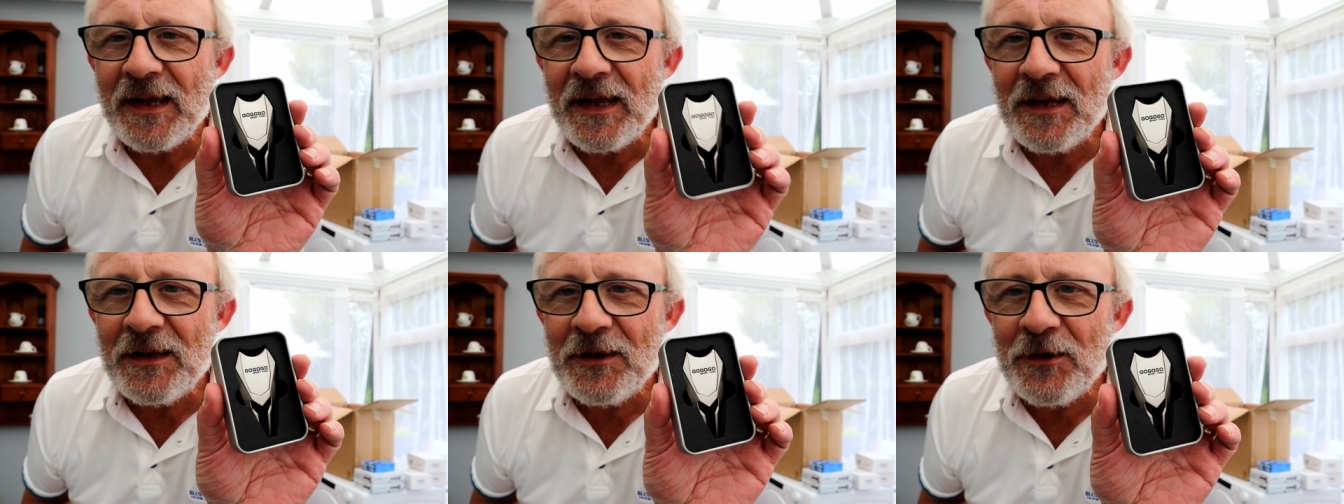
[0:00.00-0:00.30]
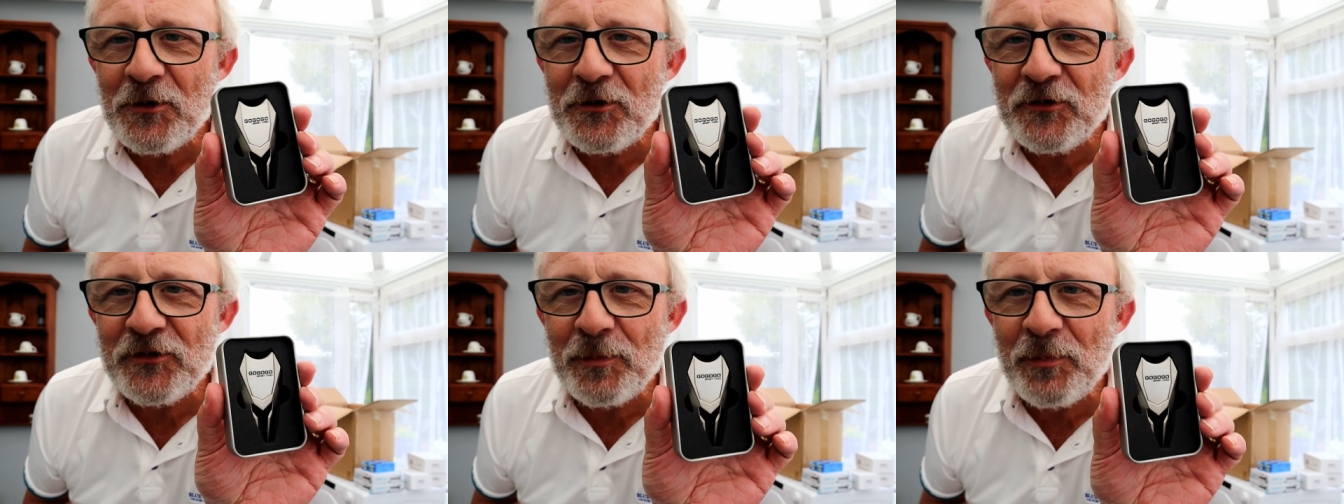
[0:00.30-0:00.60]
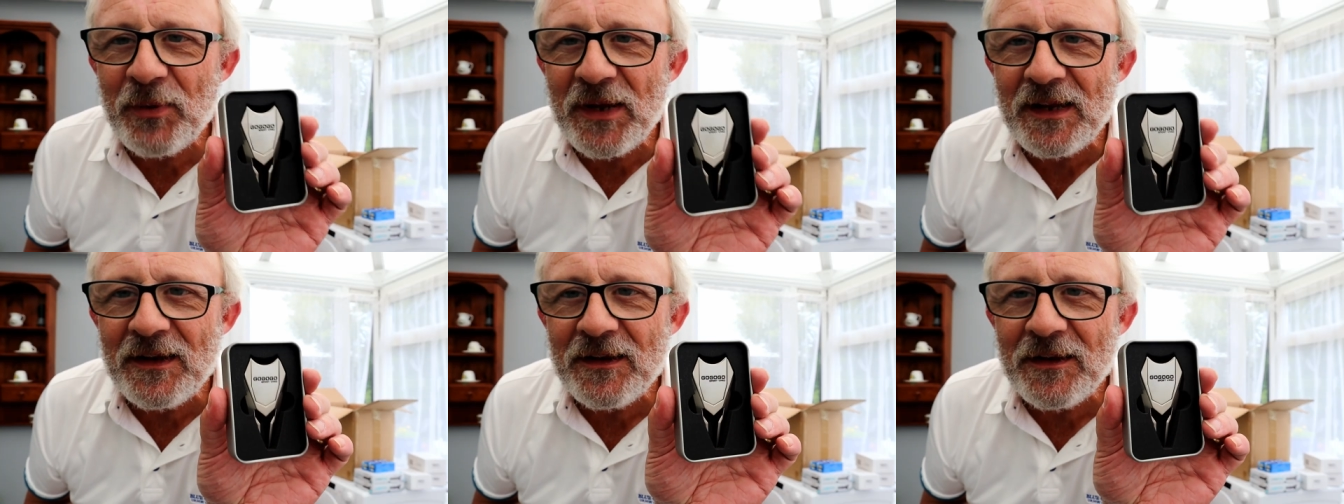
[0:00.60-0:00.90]
It looks a
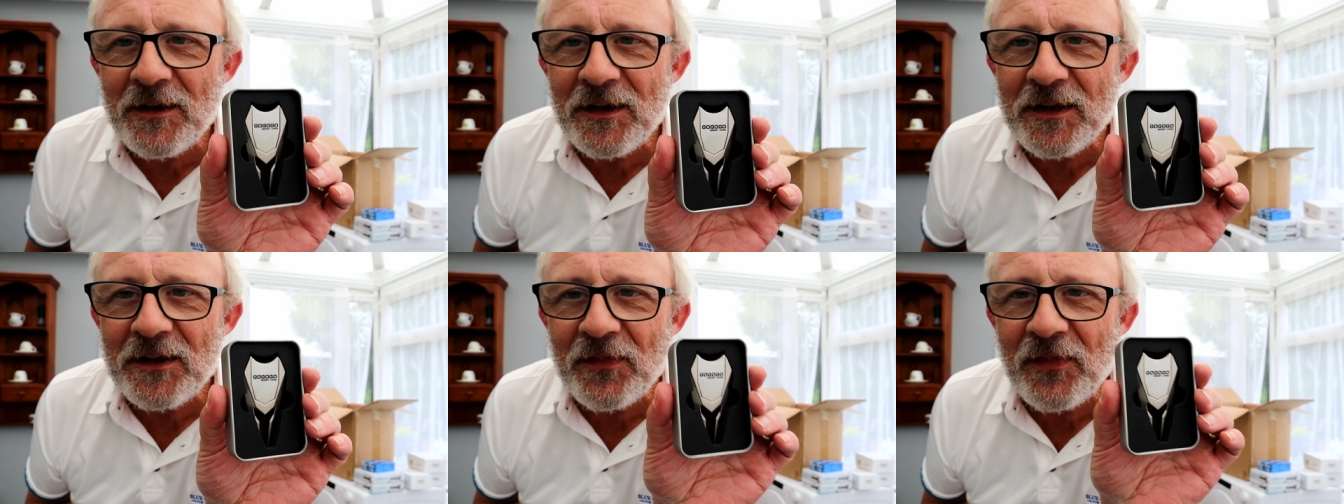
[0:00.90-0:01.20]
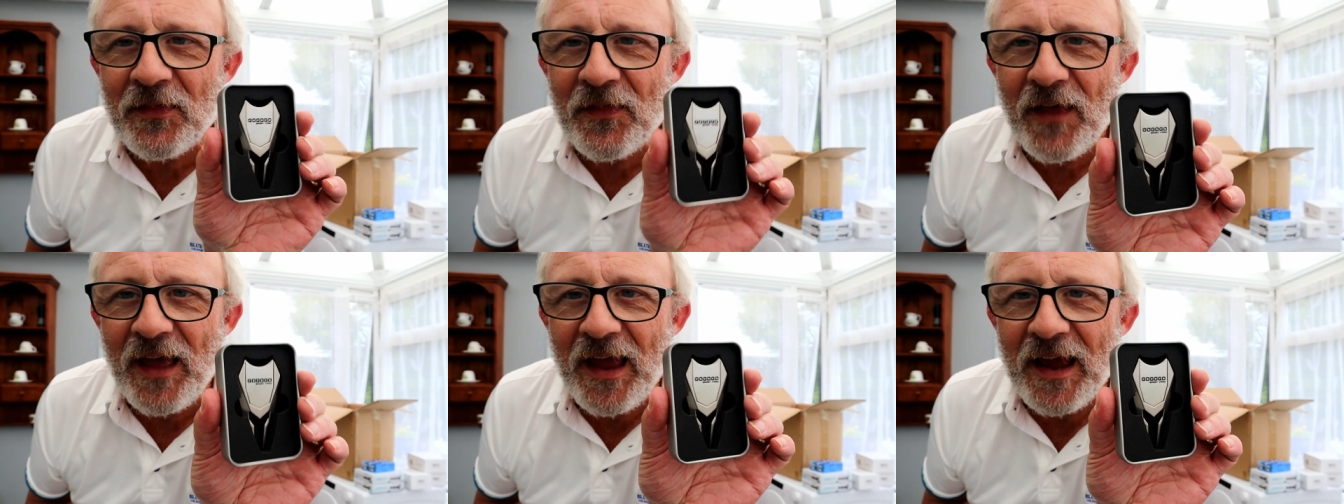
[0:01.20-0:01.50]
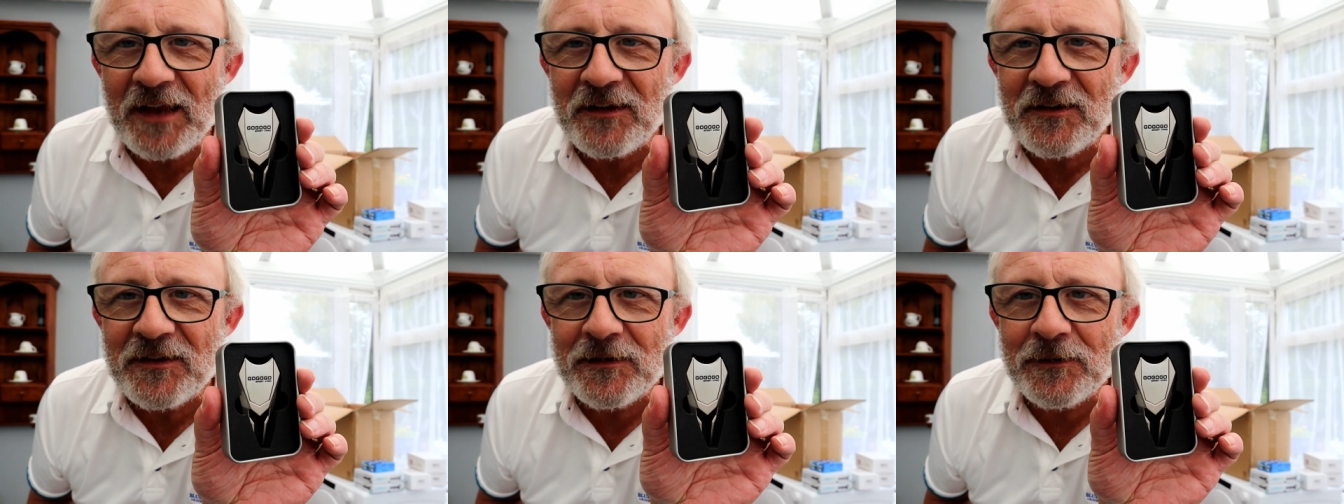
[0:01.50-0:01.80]
bit like
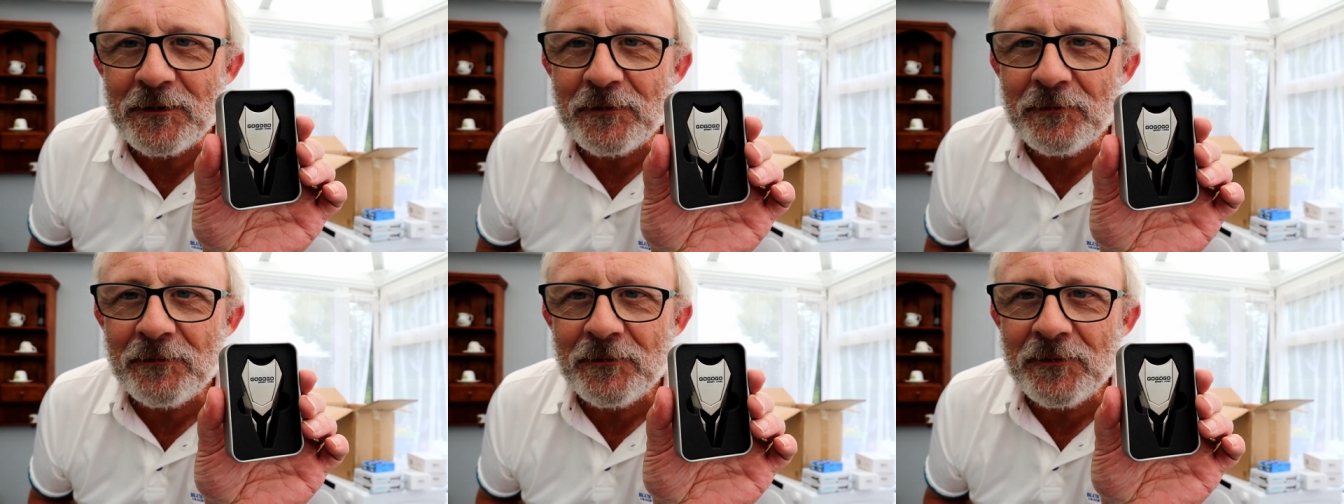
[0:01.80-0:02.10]
that.